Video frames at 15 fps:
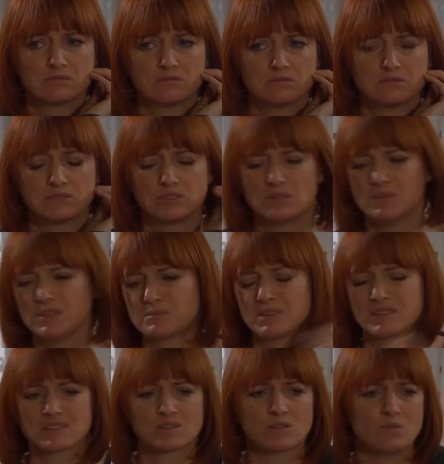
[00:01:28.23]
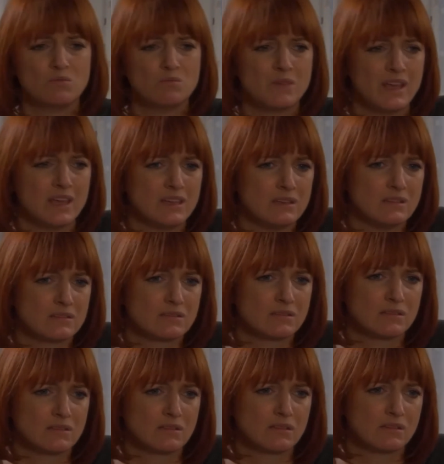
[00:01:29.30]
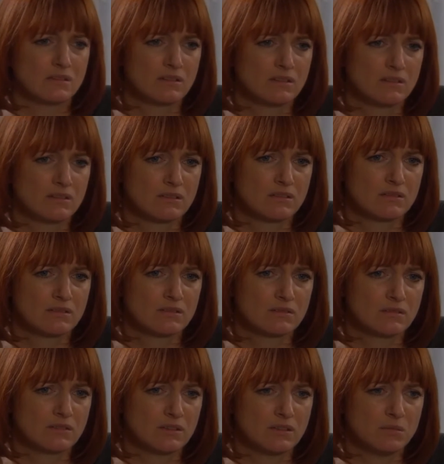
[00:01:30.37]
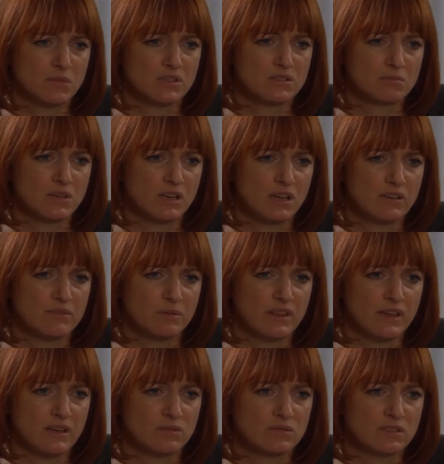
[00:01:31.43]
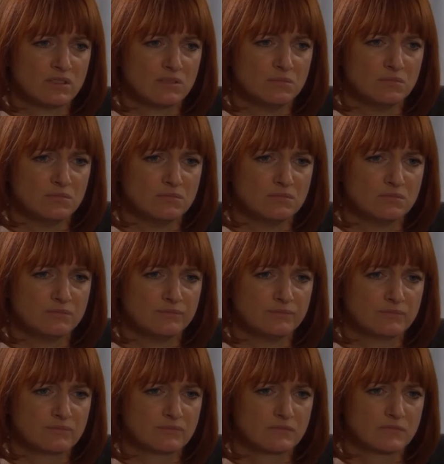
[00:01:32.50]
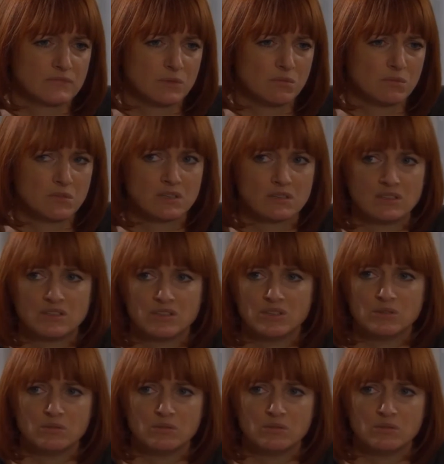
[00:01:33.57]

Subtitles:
Jimmy's my soulmate. Can't imagine my life without him. What am I going to do?